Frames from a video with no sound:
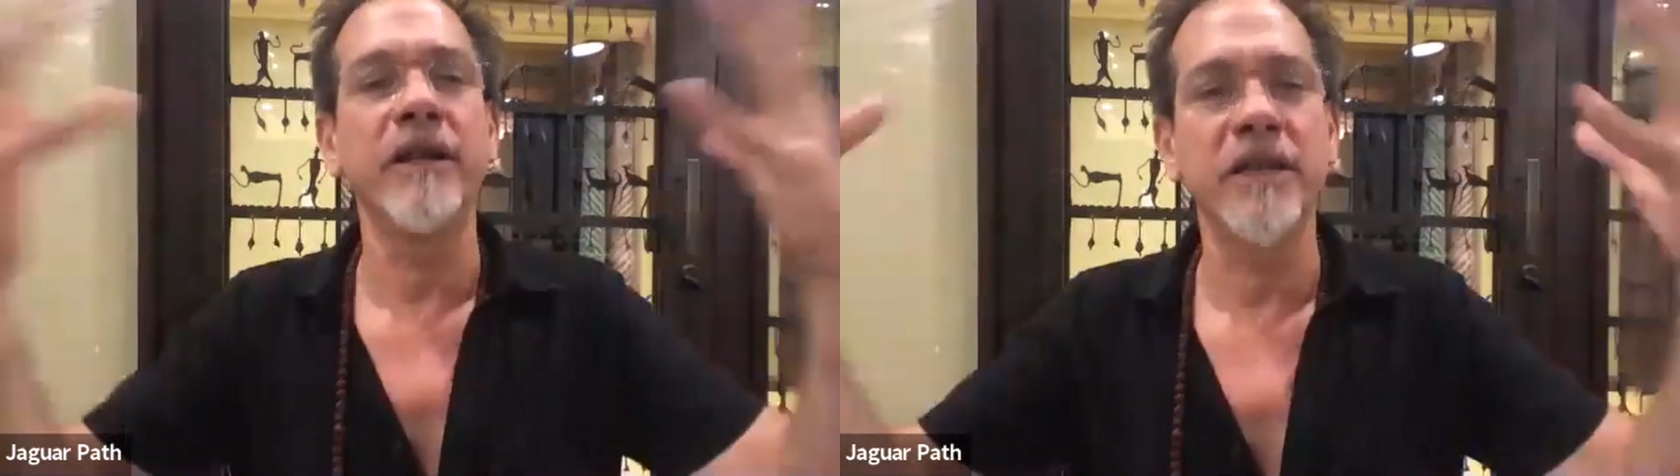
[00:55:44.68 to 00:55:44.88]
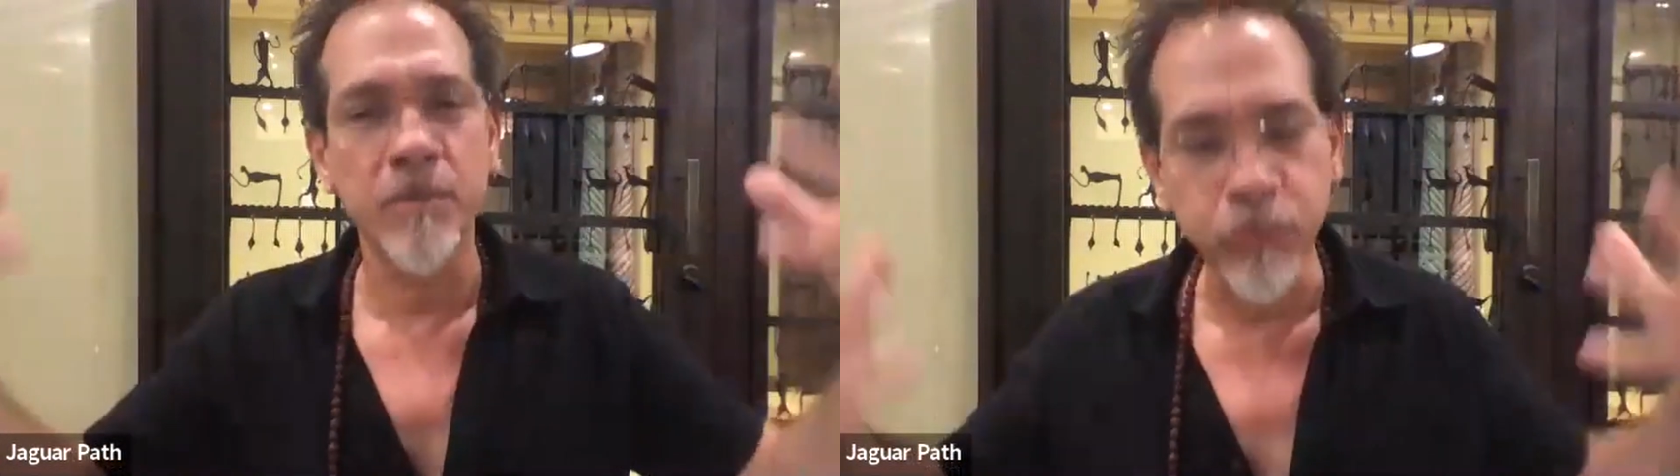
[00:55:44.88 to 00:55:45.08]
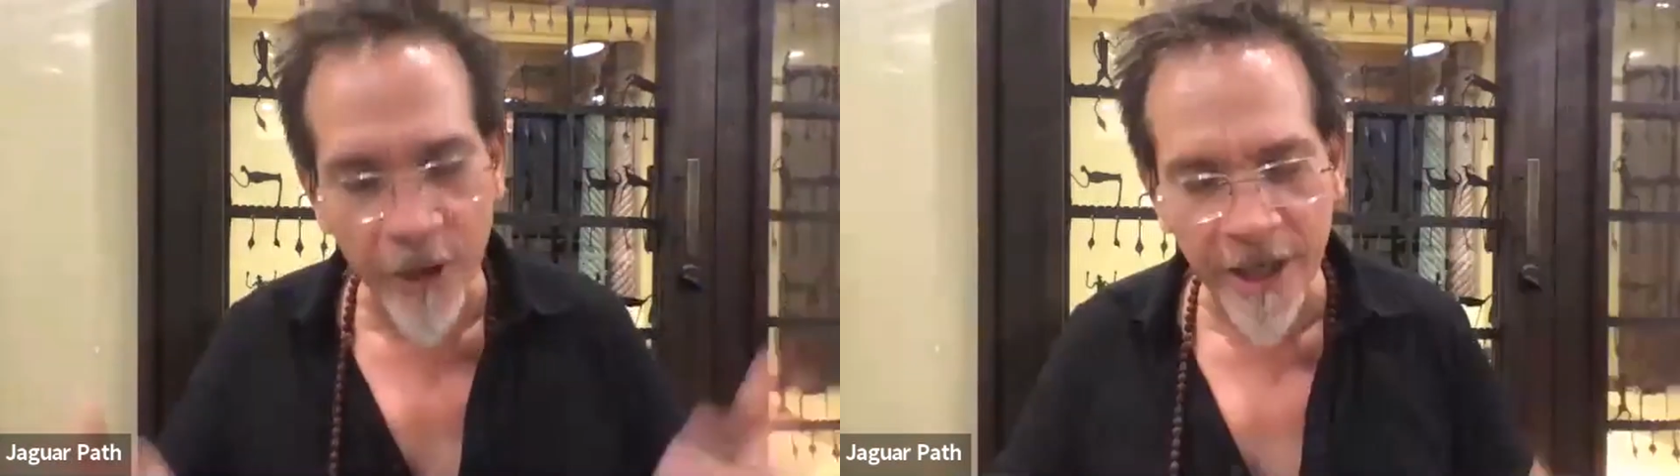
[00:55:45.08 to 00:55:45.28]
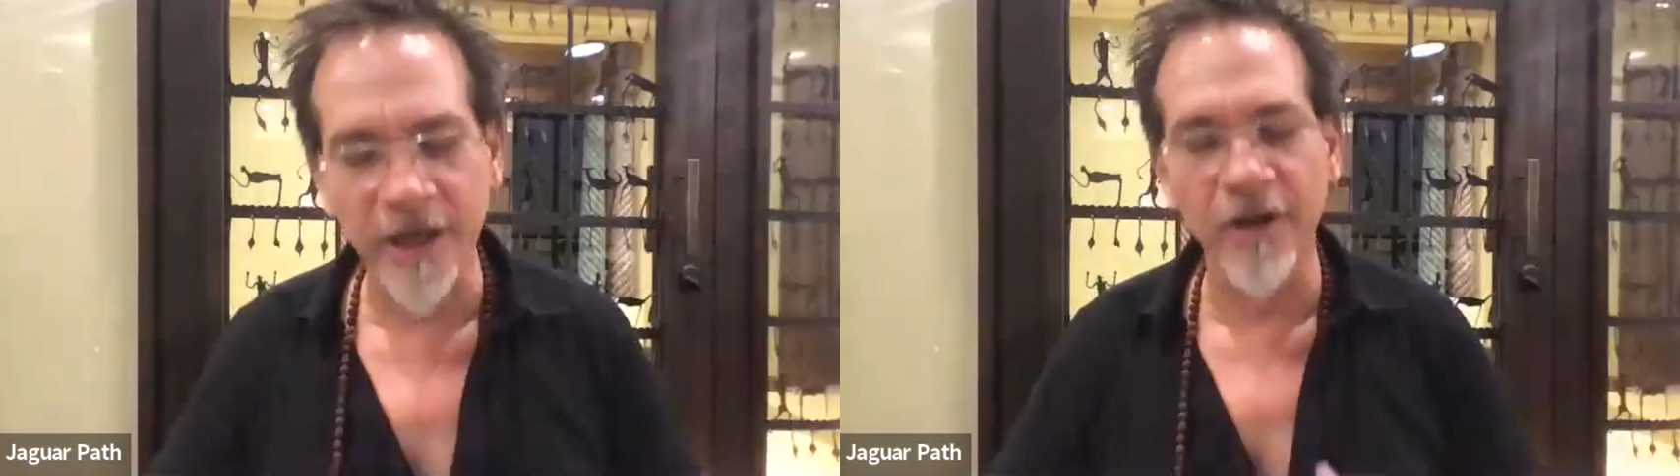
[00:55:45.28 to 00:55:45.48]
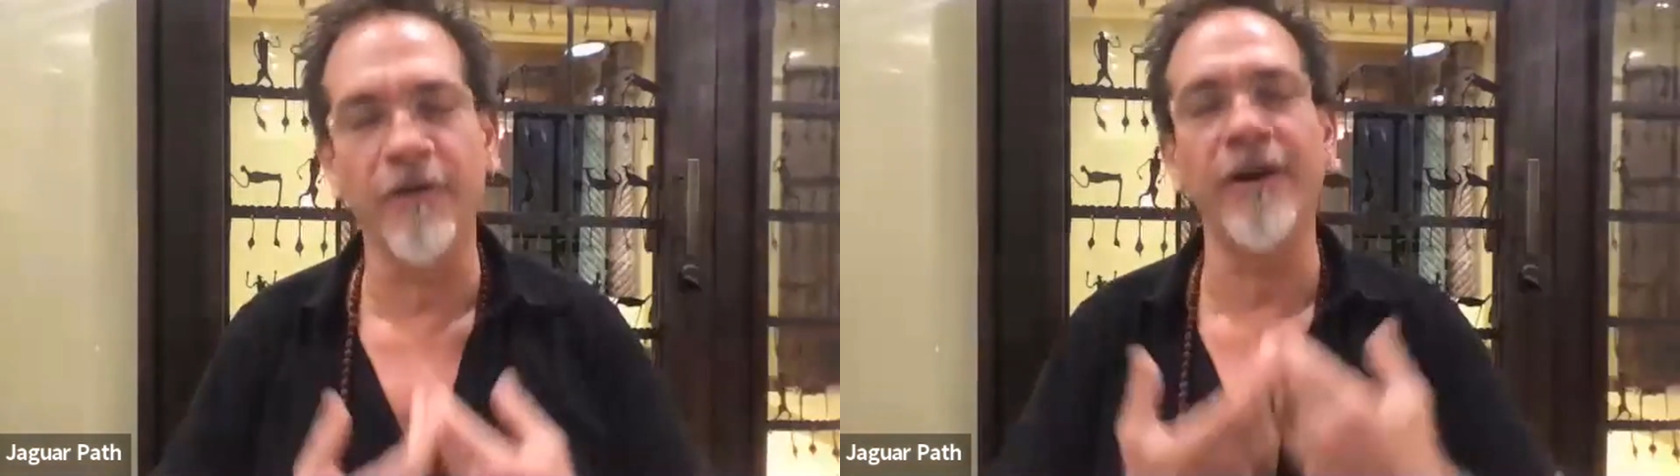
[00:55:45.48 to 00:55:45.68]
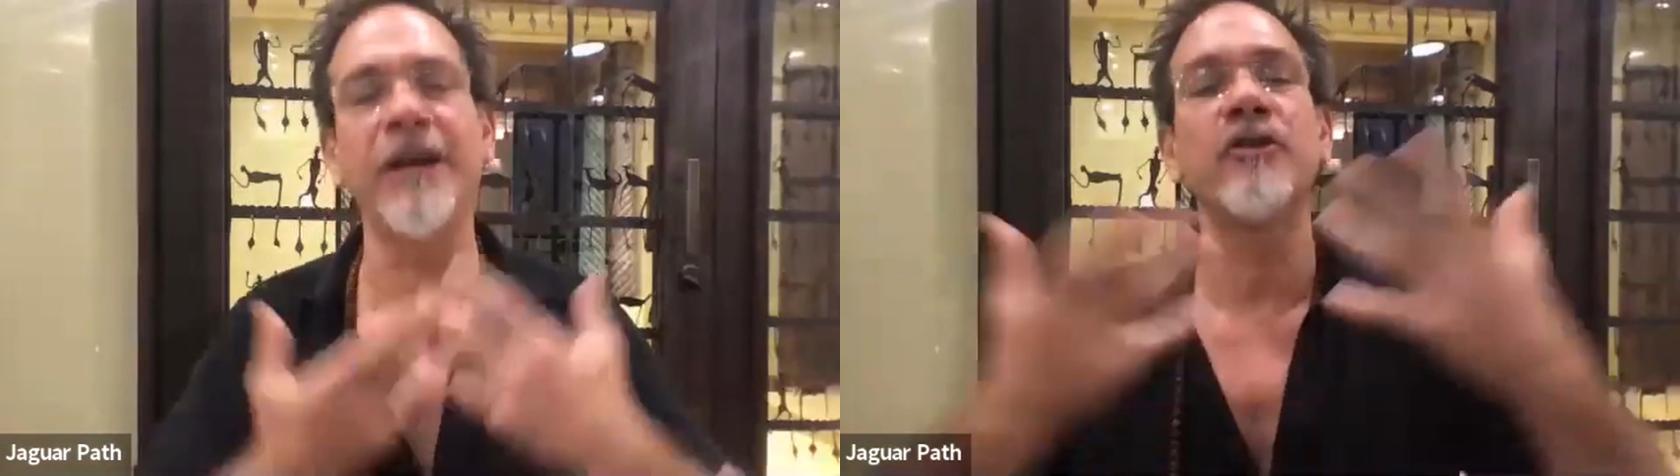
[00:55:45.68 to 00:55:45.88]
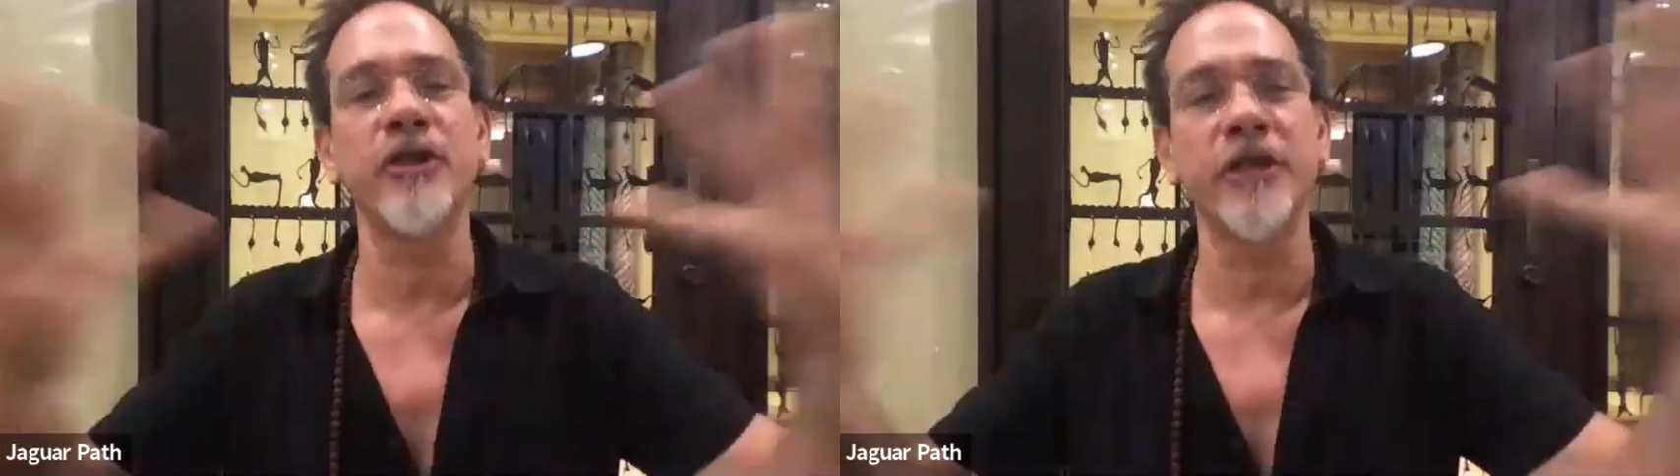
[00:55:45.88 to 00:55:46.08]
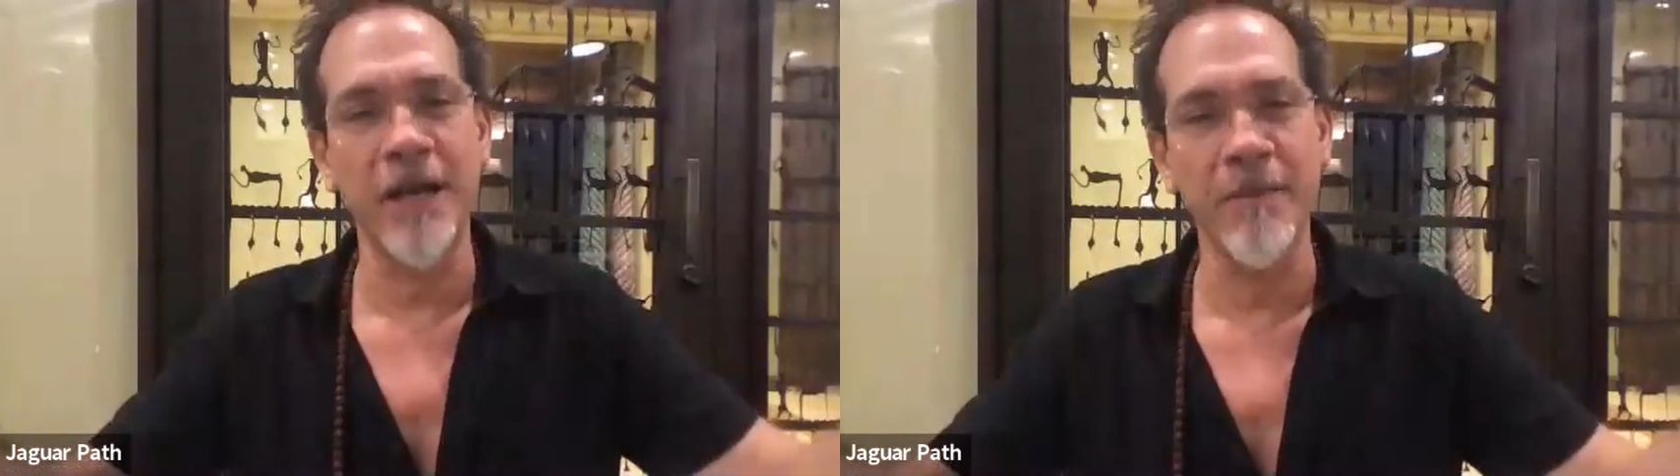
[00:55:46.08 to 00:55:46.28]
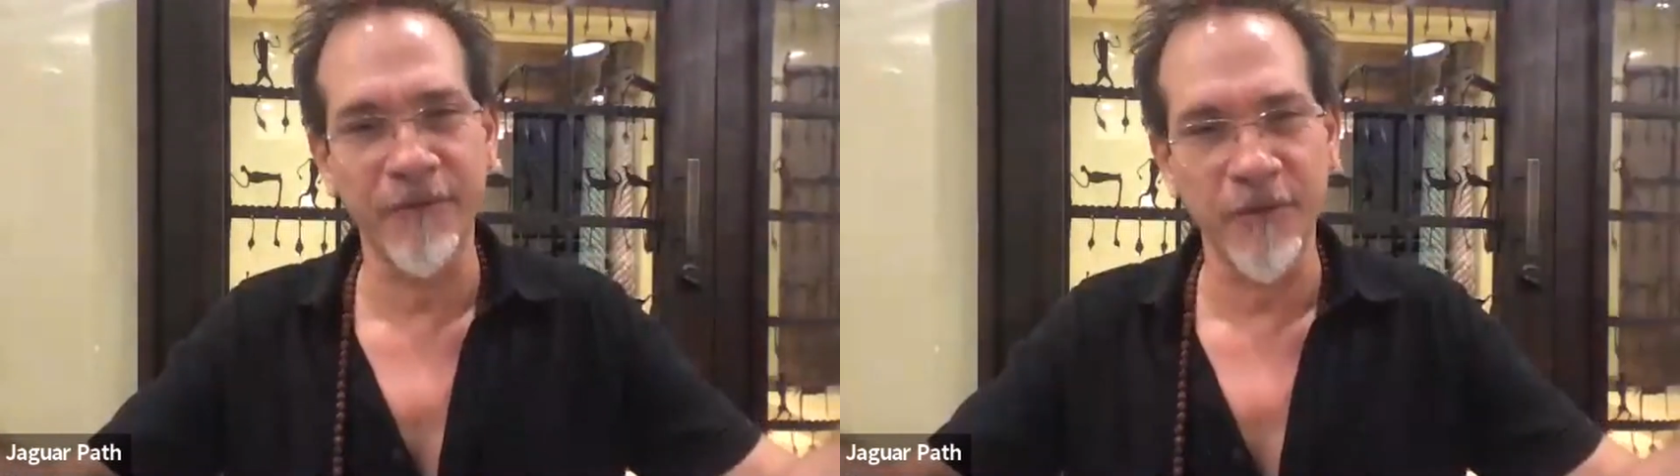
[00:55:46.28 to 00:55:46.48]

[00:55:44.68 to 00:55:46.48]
spring of energy coming